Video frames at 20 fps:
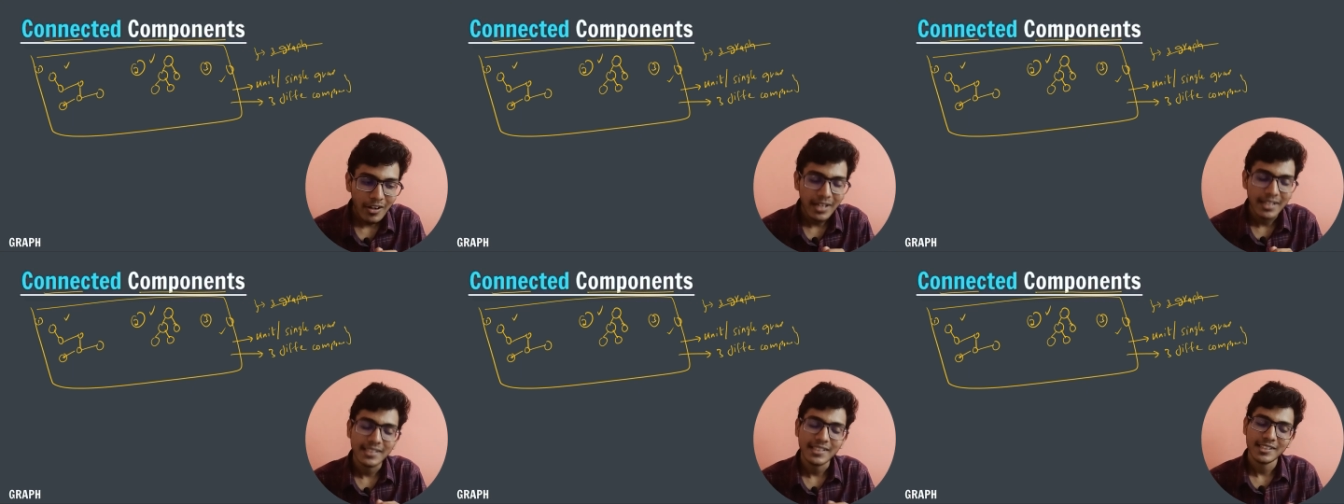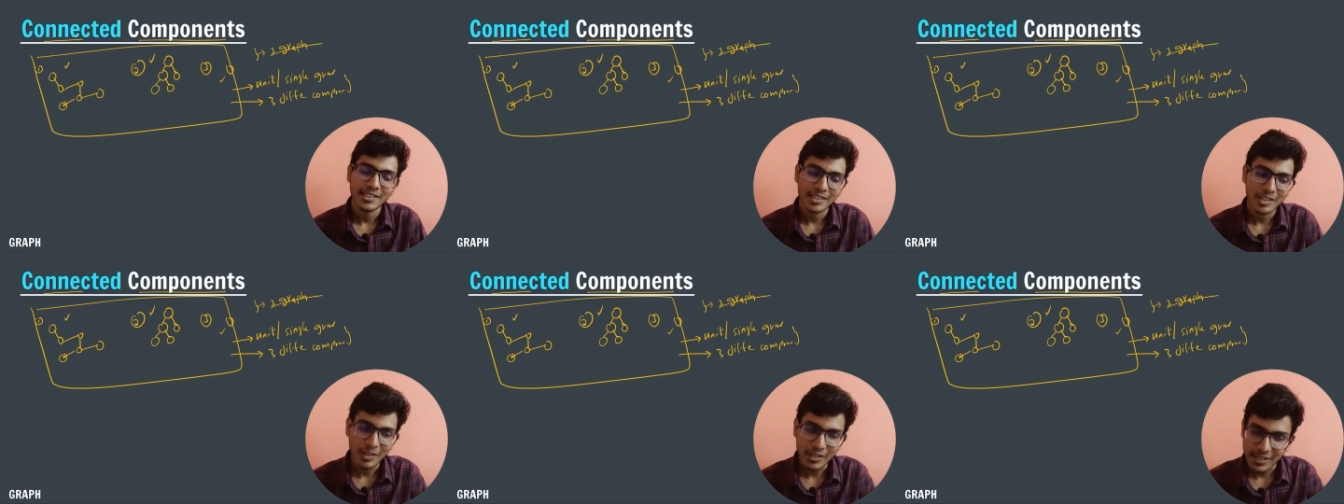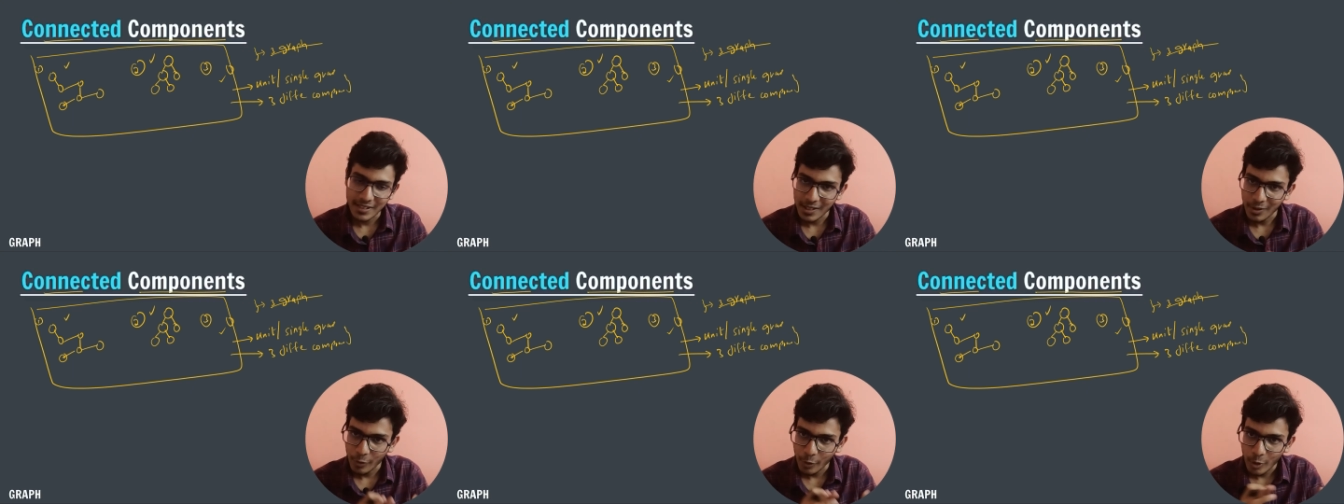
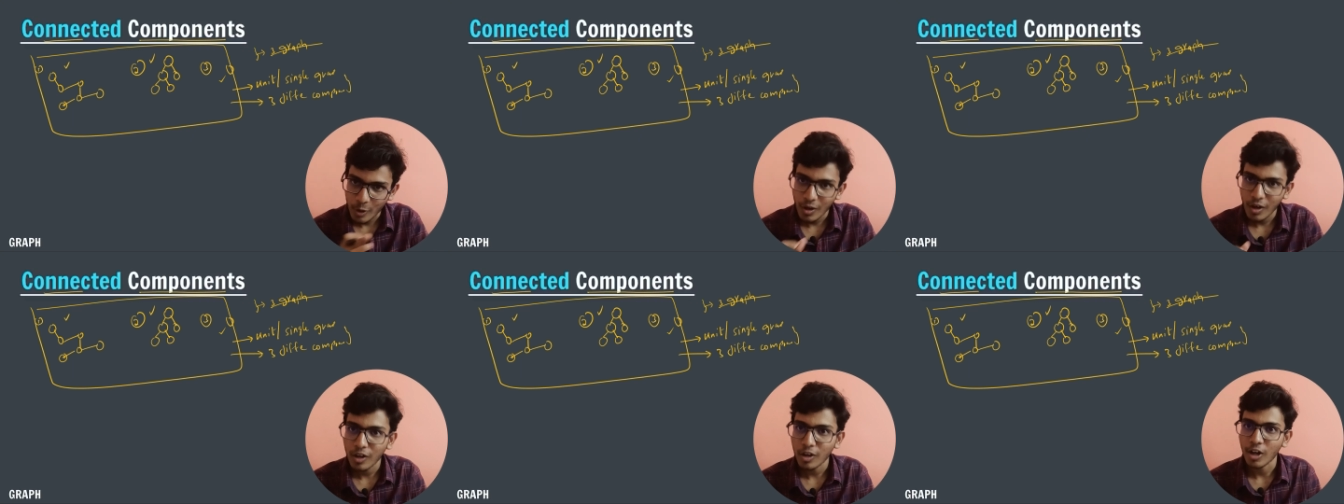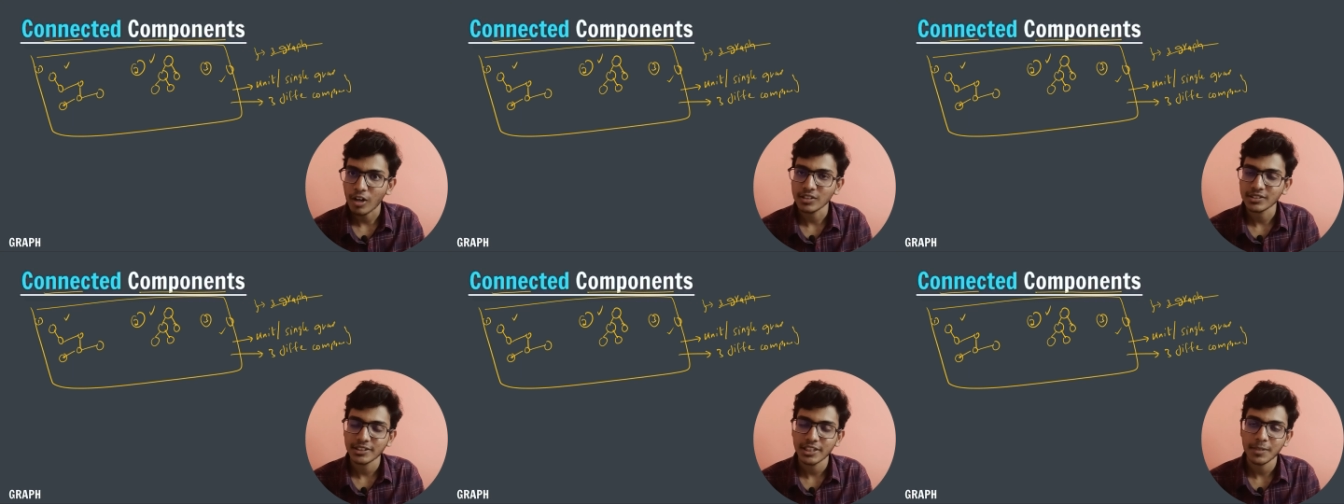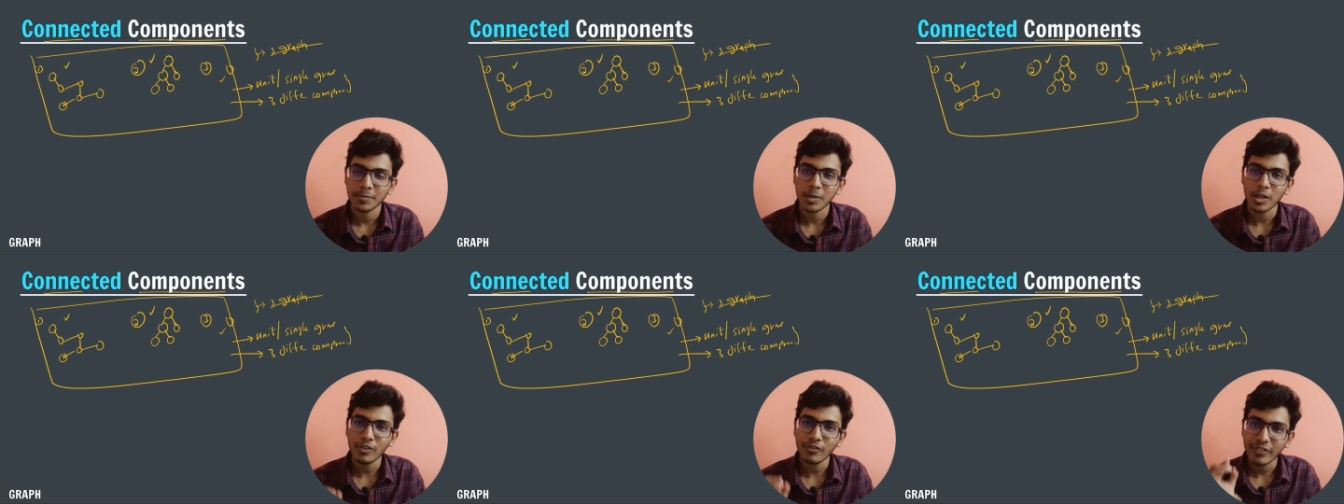understood the overall
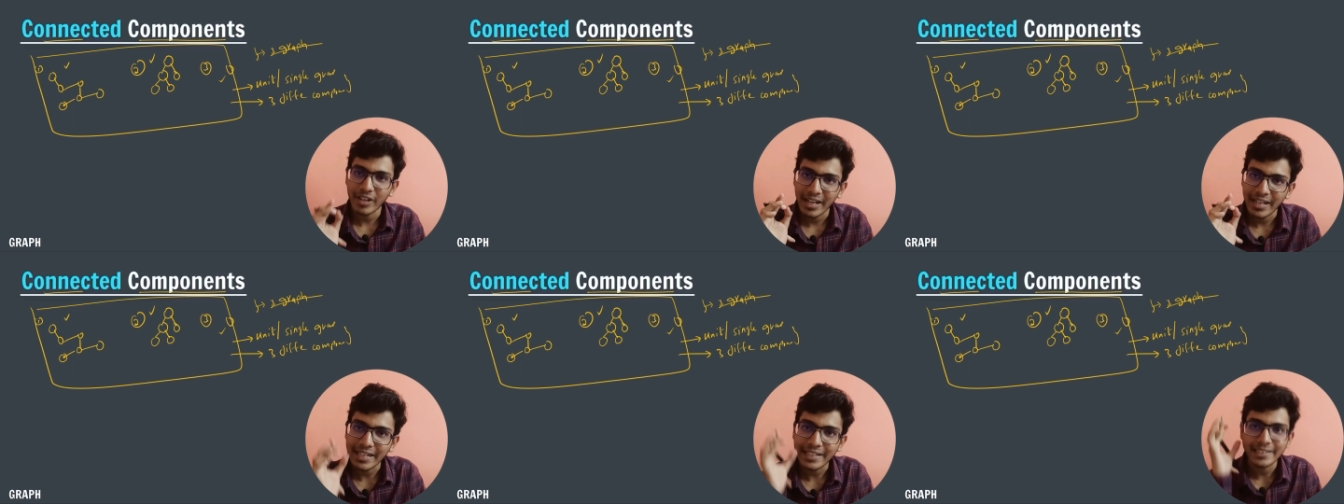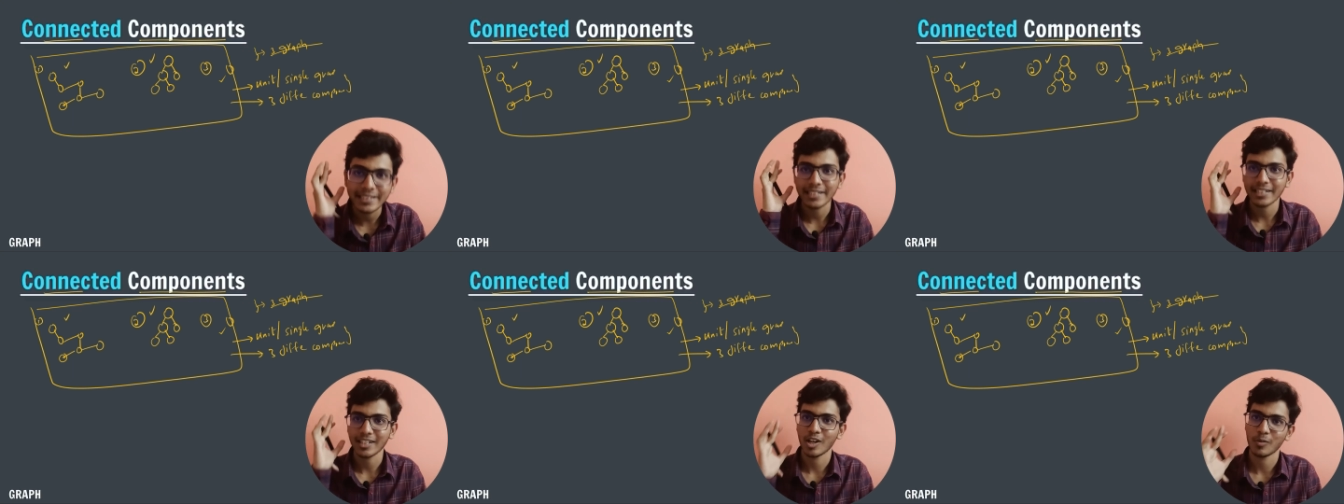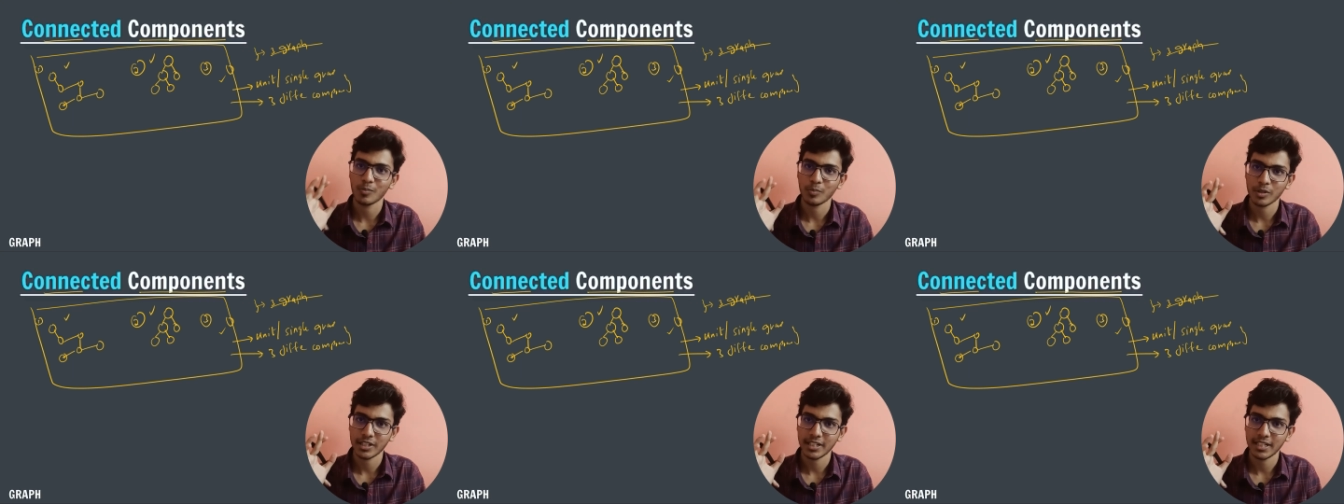concept of connected
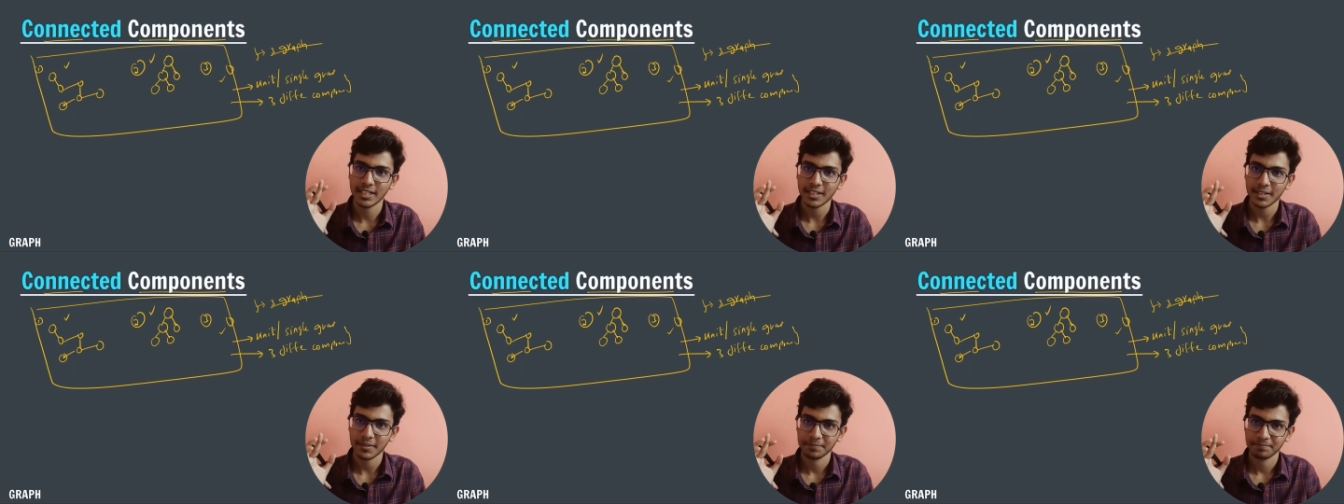component.